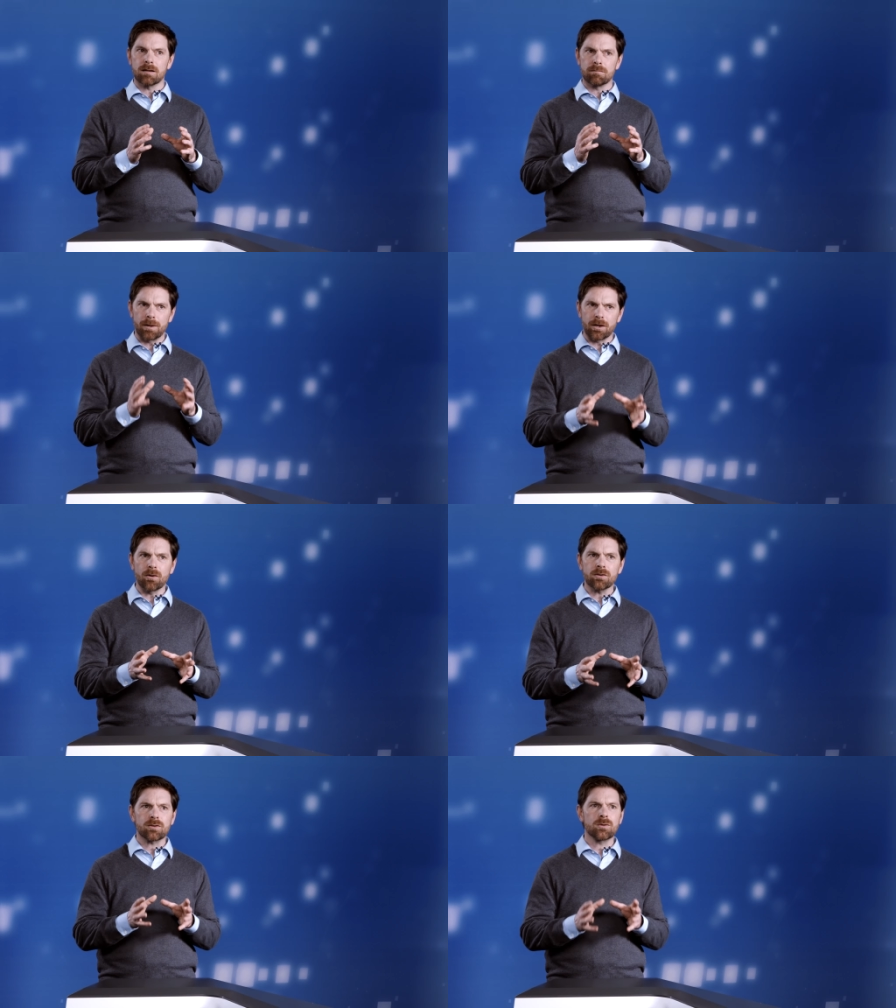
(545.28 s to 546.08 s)
By
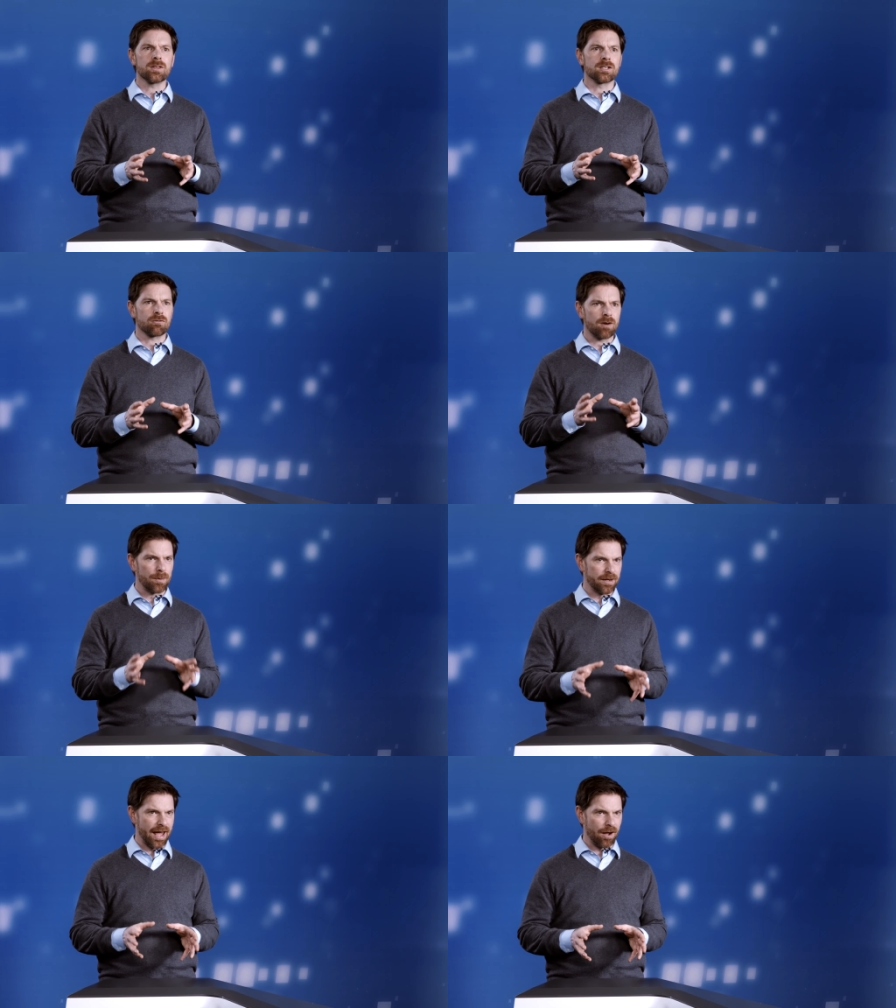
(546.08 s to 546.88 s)
going through the
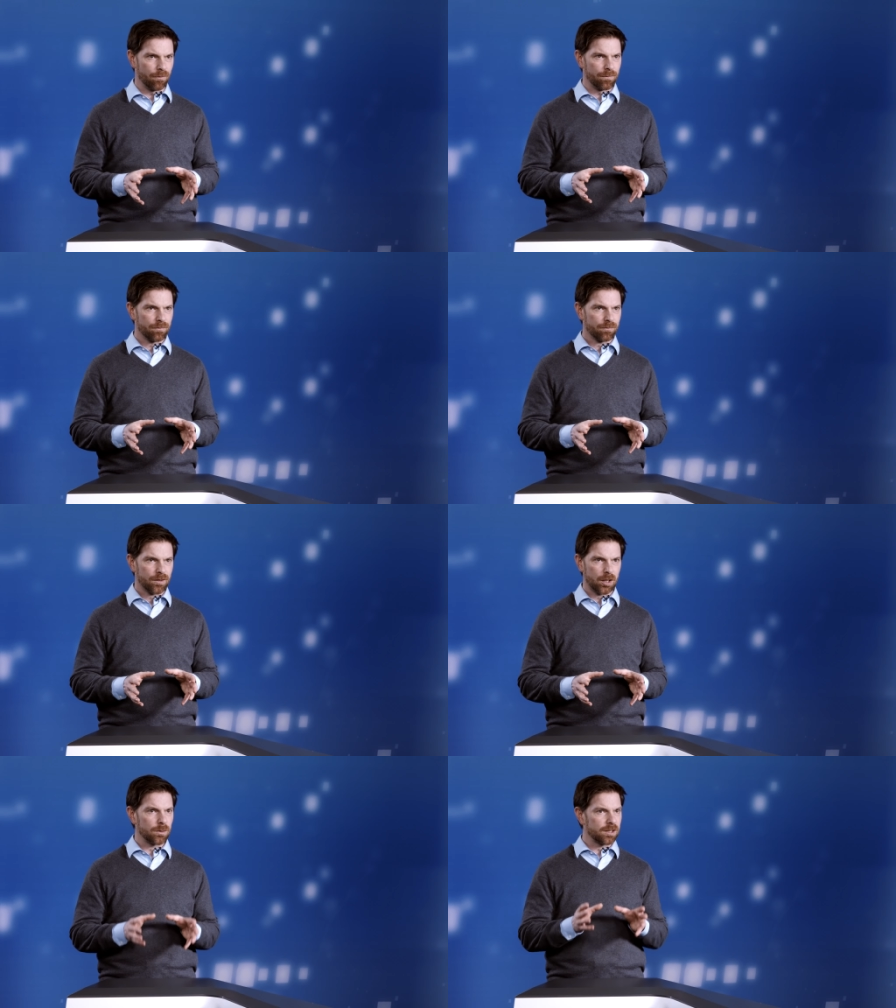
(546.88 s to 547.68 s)
trouble now,
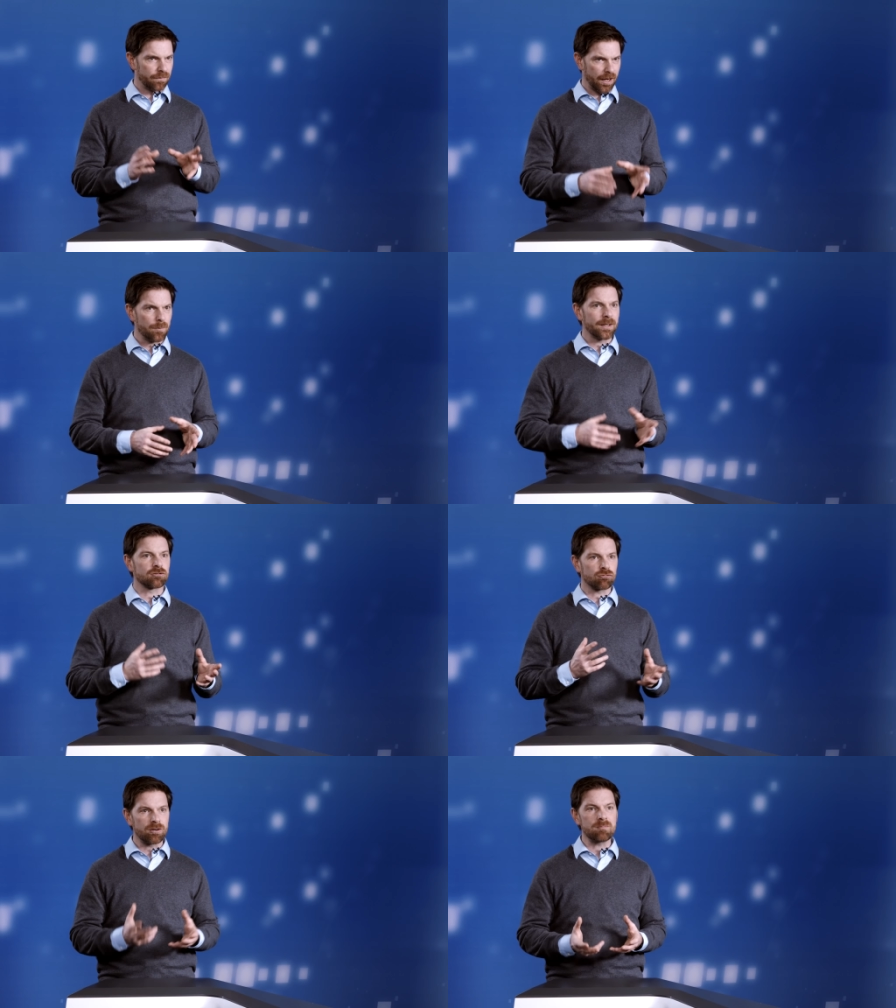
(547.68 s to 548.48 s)
you will develop and
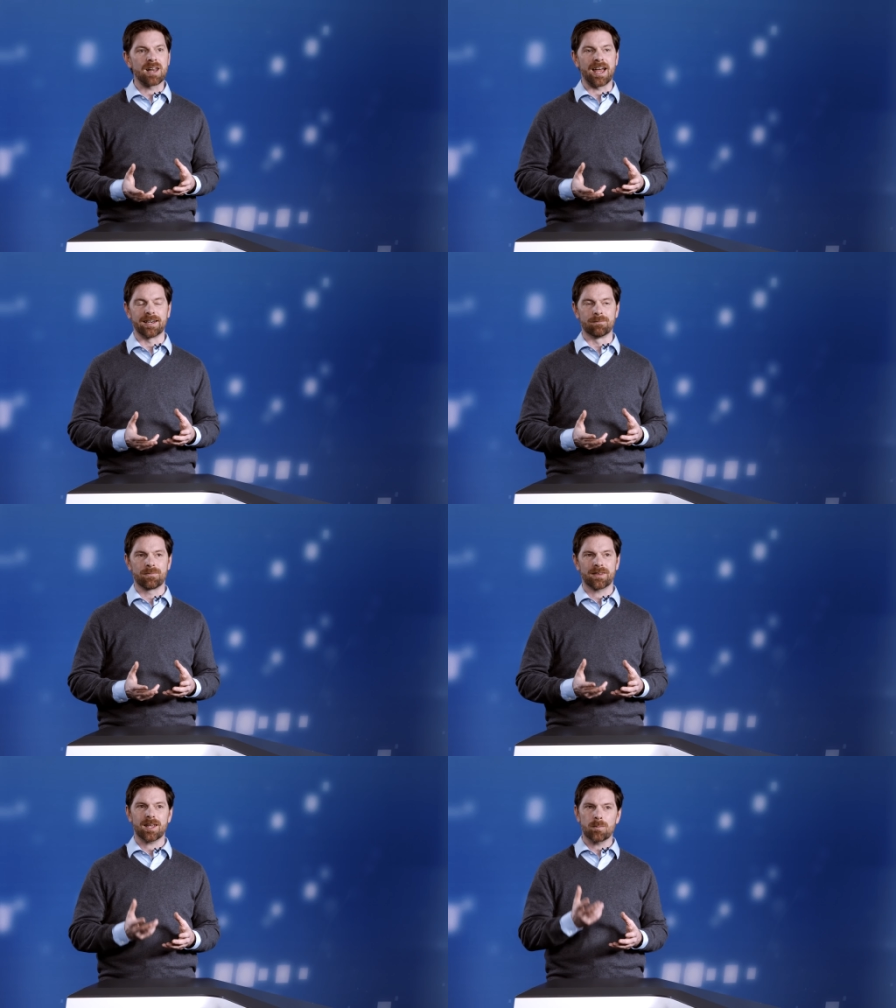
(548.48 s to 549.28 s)
streamline
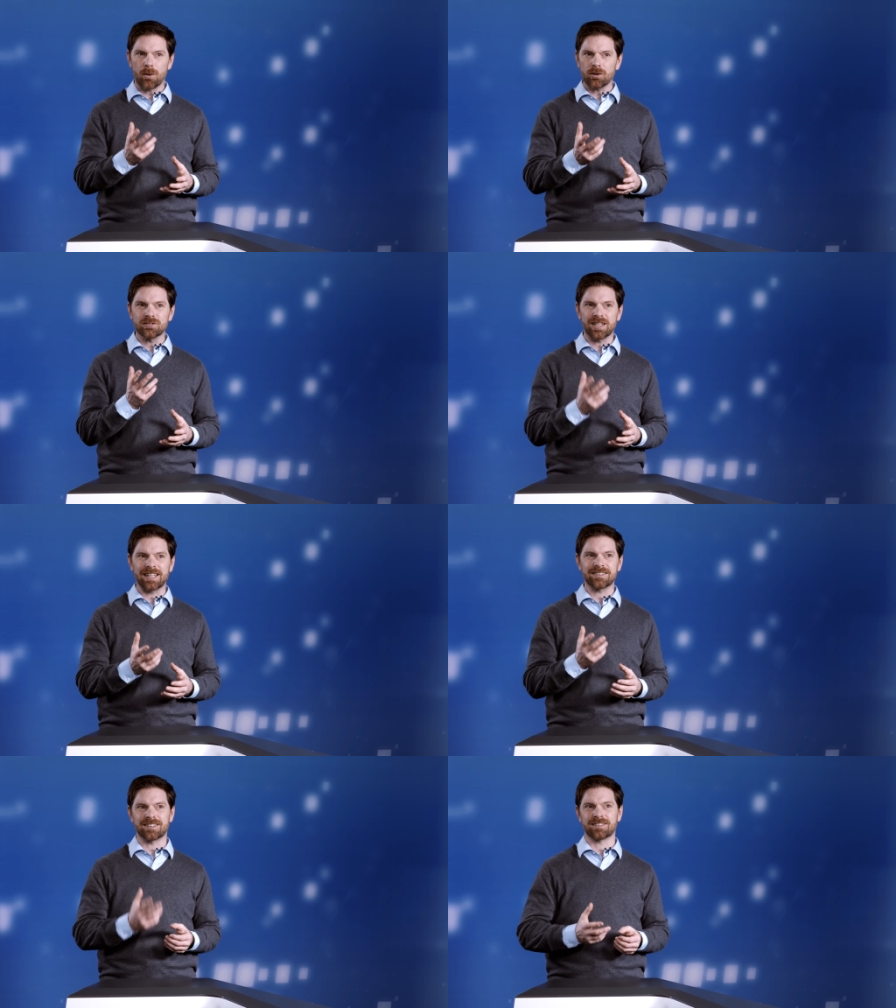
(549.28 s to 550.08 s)
a
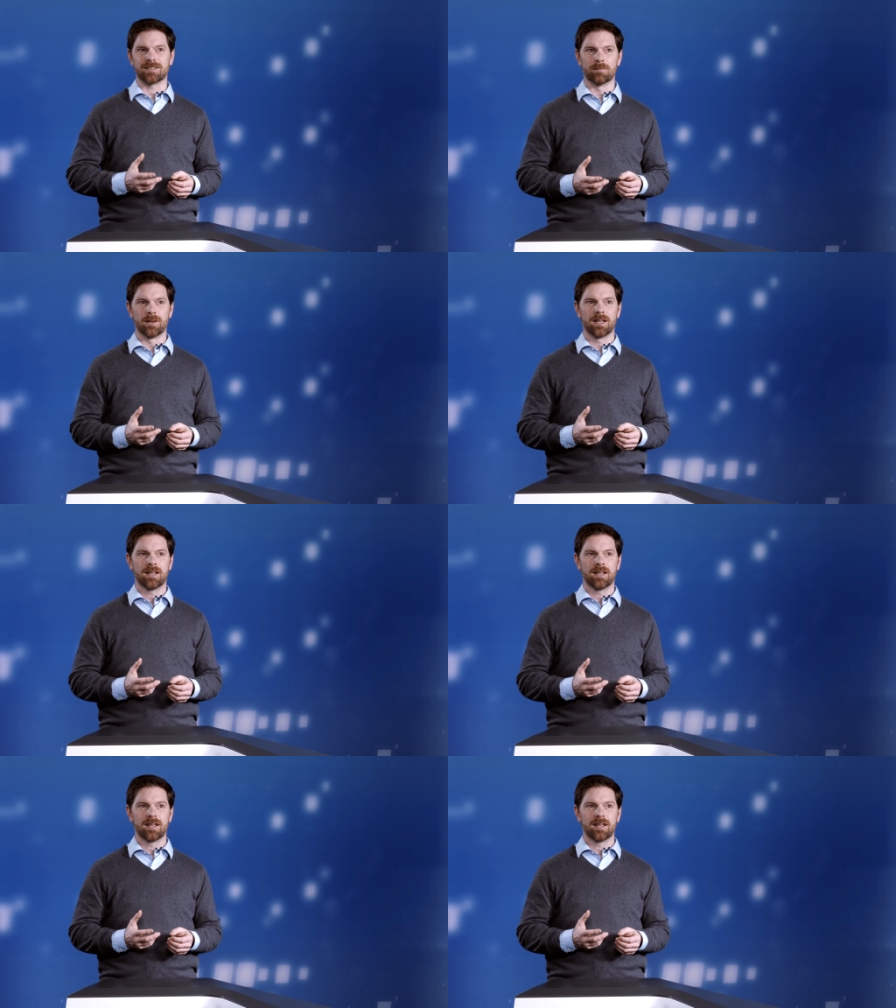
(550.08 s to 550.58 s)
personalized system